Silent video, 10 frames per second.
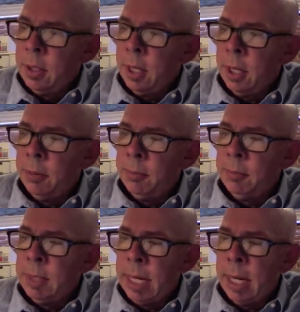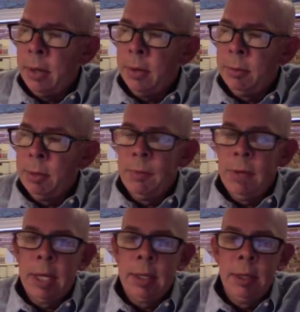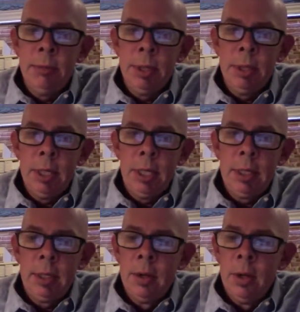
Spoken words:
Now, the mere fact that a building